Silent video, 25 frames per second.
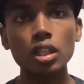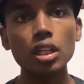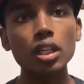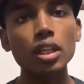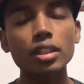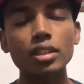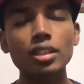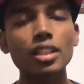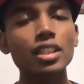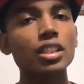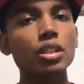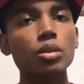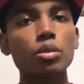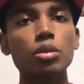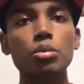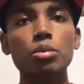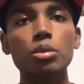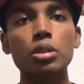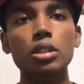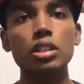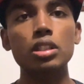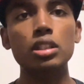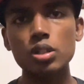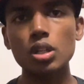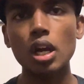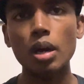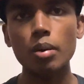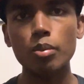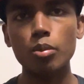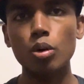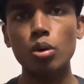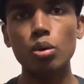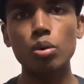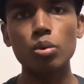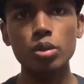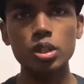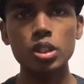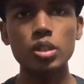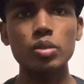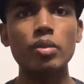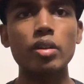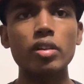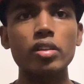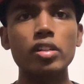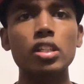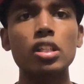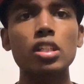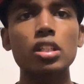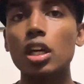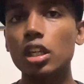That's how it works. I'm always
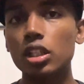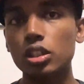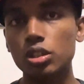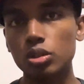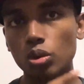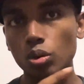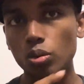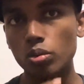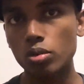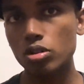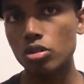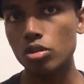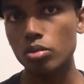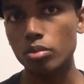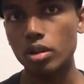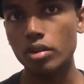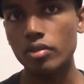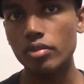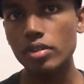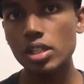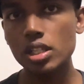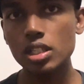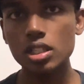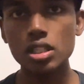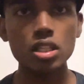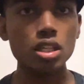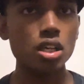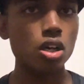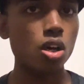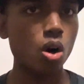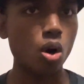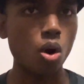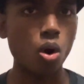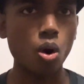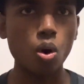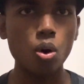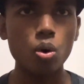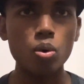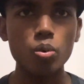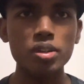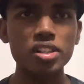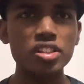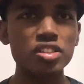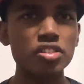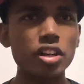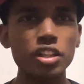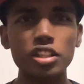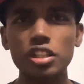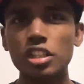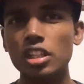wearing it. It's always on my wrist, always
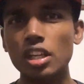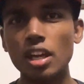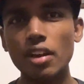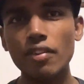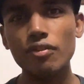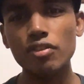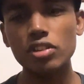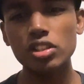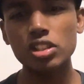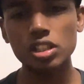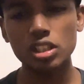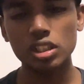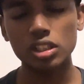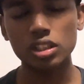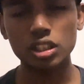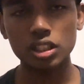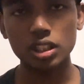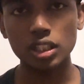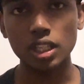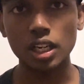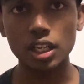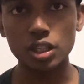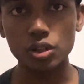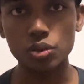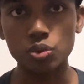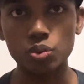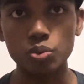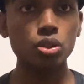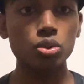tracking every single thing that I do.